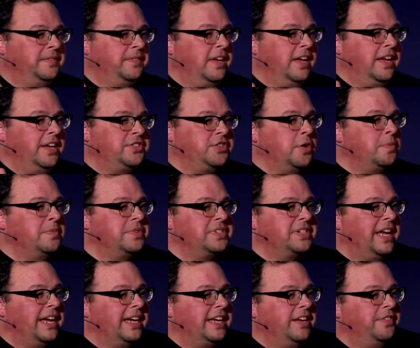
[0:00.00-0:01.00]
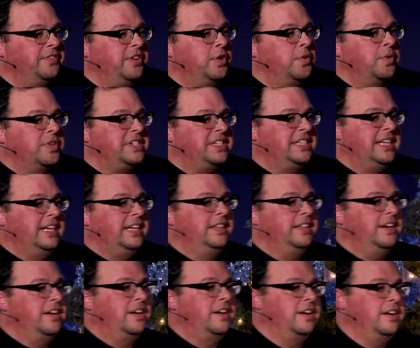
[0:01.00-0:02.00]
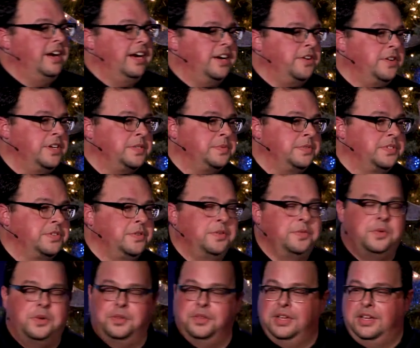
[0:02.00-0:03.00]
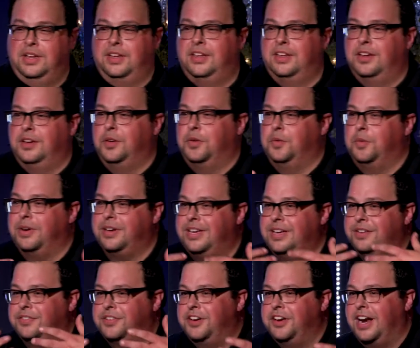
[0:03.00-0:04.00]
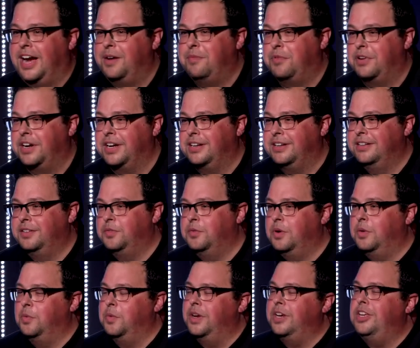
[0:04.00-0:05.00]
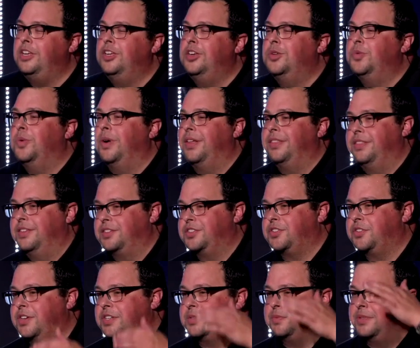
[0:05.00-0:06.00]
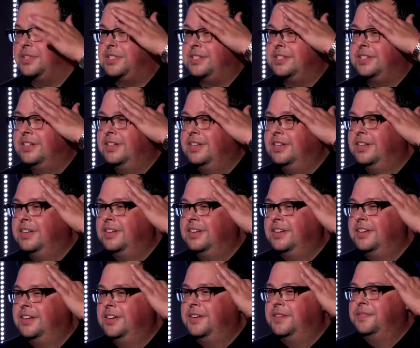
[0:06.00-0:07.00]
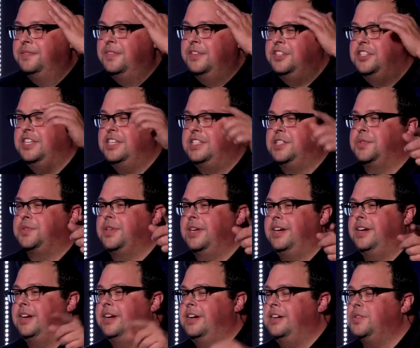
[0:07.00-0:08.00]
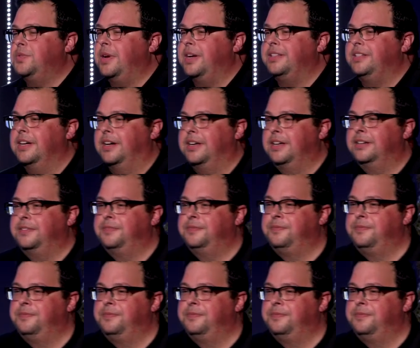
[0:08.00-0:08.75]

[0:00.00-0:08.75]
It's almost like if you were sitting there at Christmas going, well, what gift could I bring? What do you want this Christmas? Jesus, here's what I tell you.